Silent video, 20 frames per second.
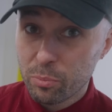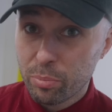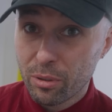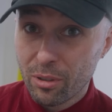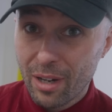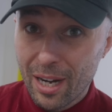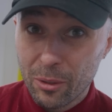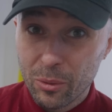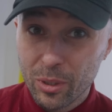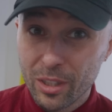
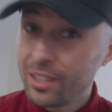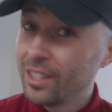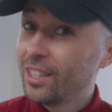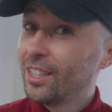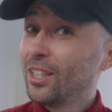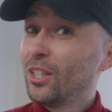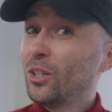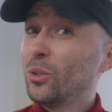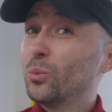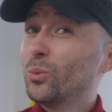per hour,
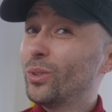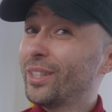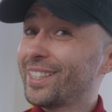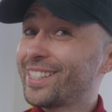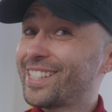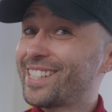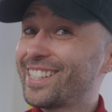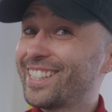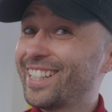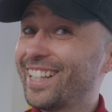
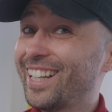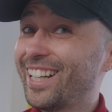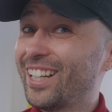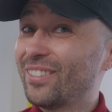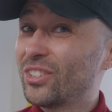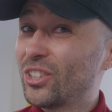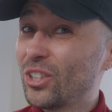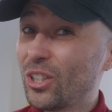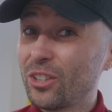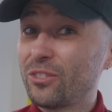which
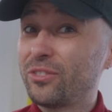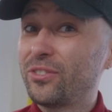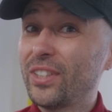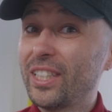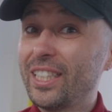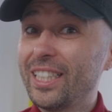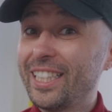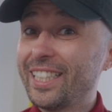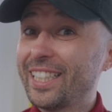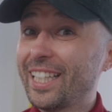I've got a
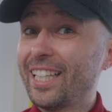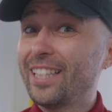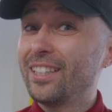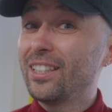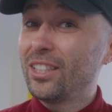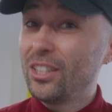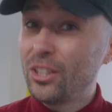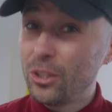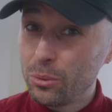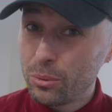feeling in
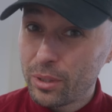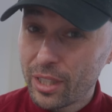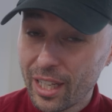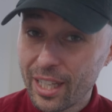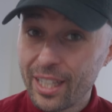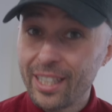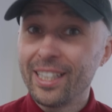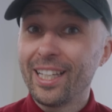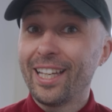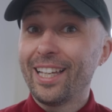the
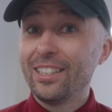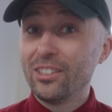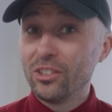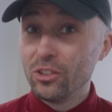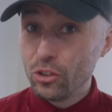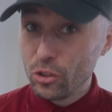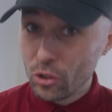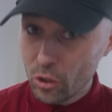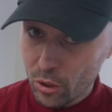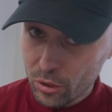UK is
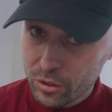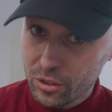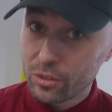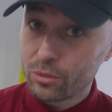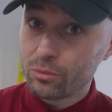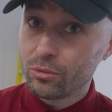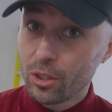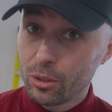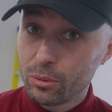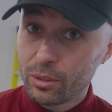not
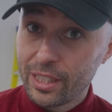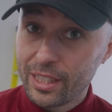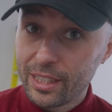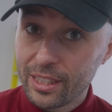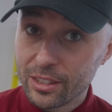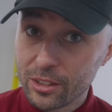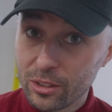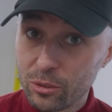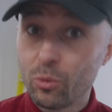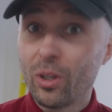road
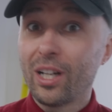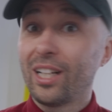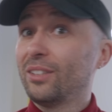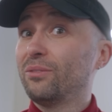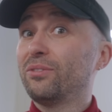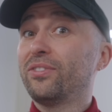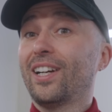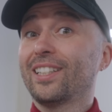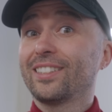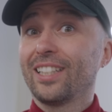legal. Well,
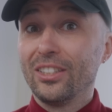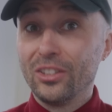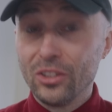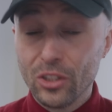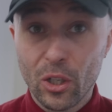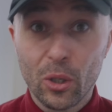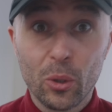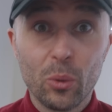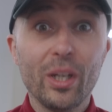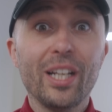in fact, I
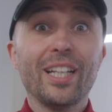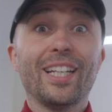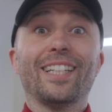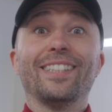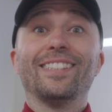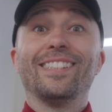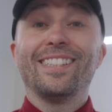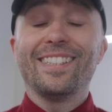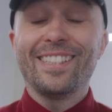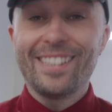know
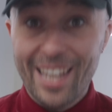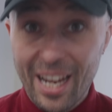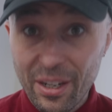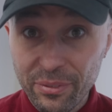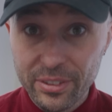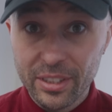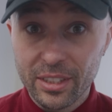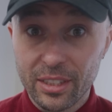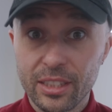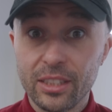it's
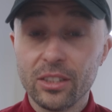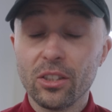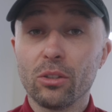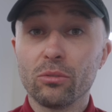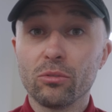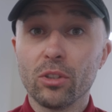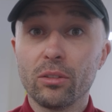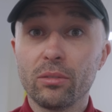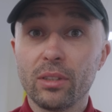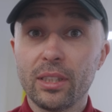definitely
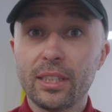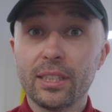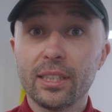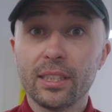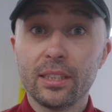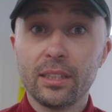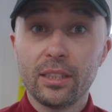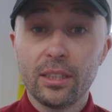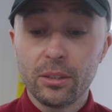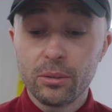not road legal
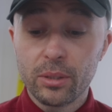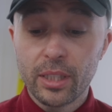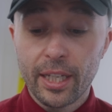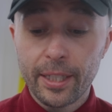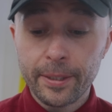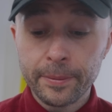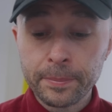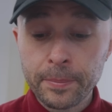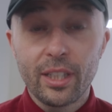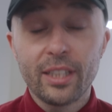in the UK.
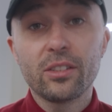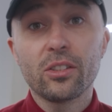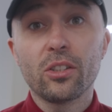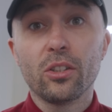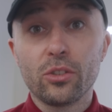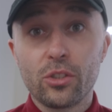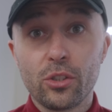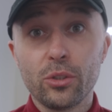It's got